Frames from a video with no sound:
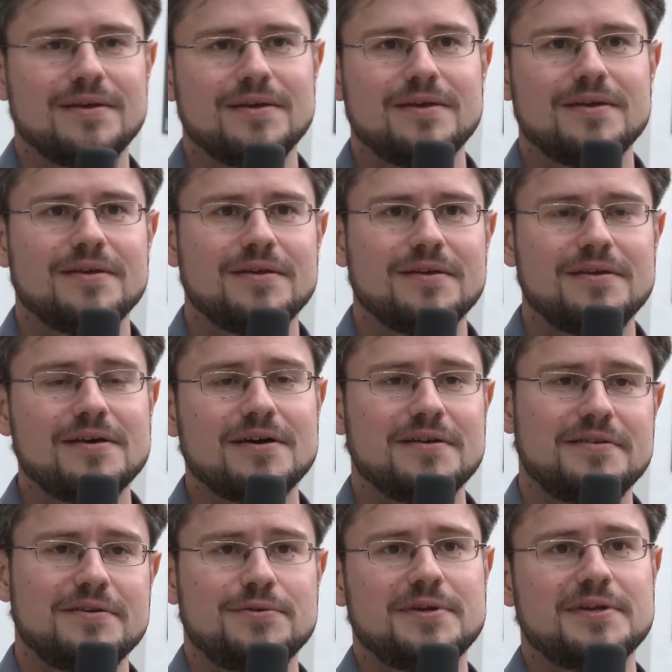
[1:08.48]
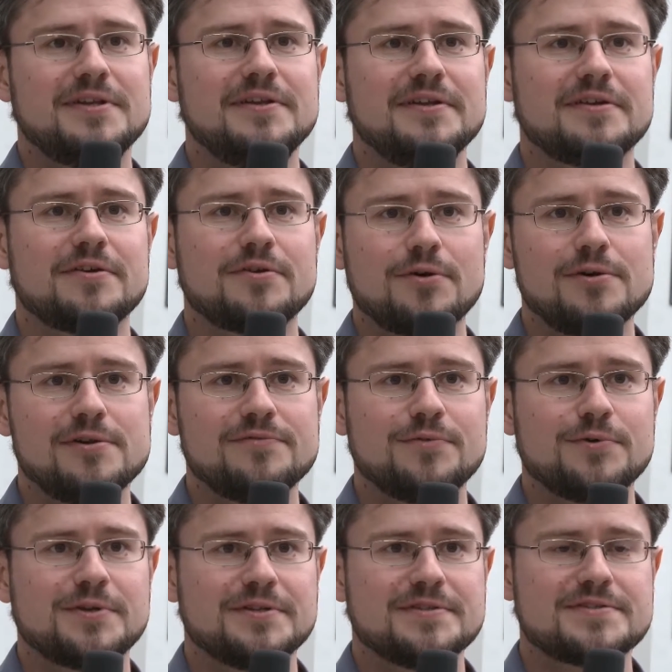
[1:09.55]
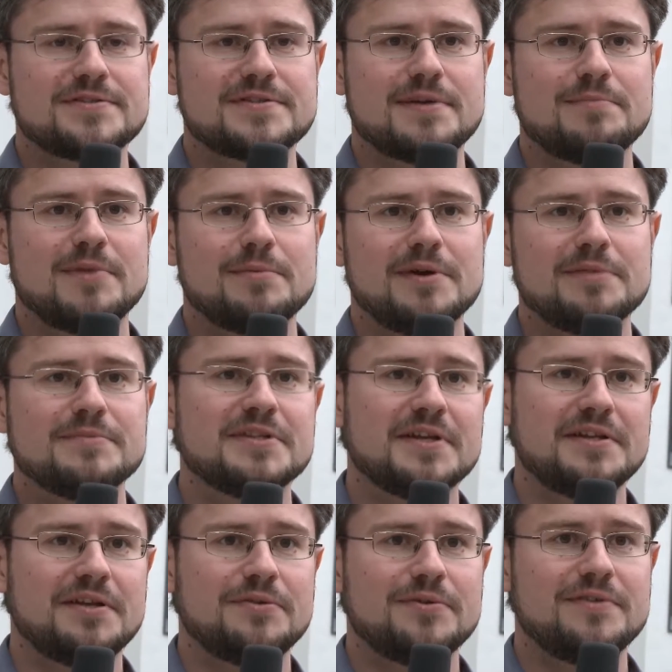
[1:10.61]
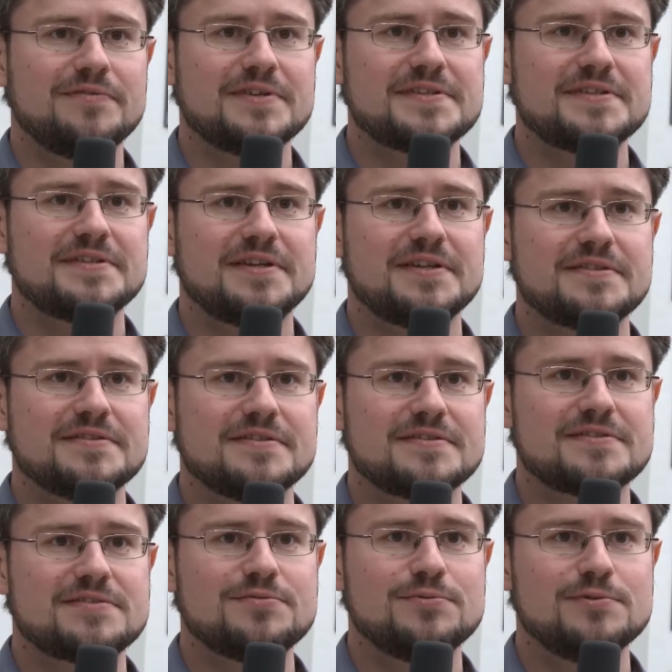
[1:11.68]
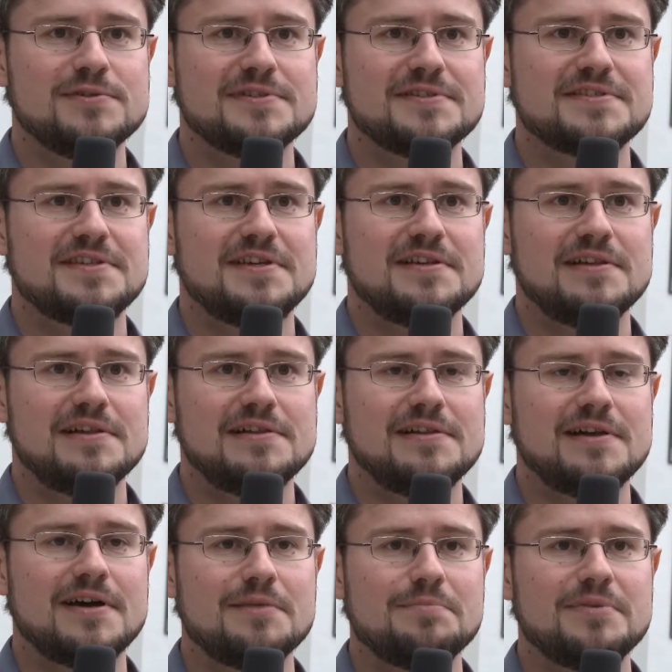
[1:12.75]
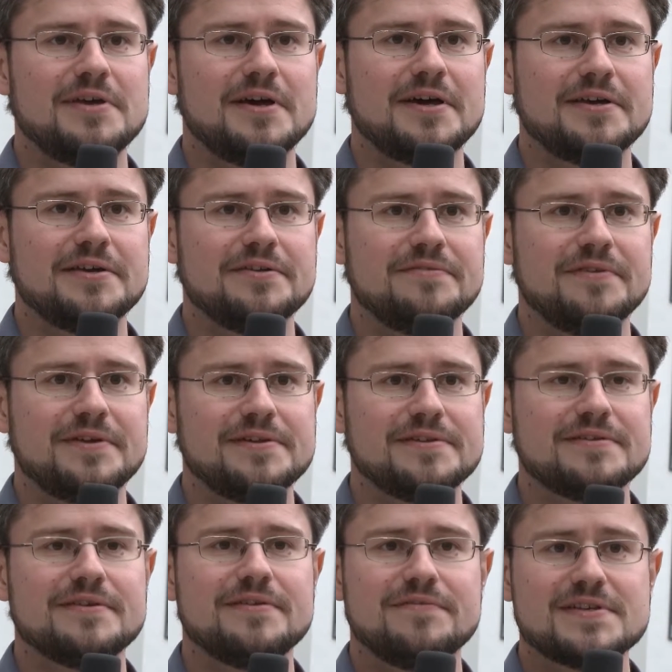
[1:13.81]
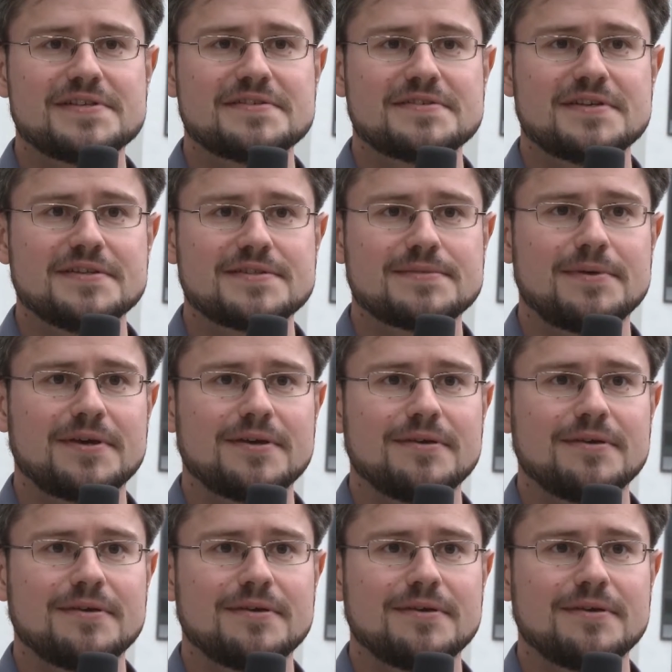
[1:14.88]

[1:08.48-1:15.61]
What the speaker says: In collaboration with other universities, the CLL IPI tool was developed here at the University Hospital of Cologne. What's its intended purpose?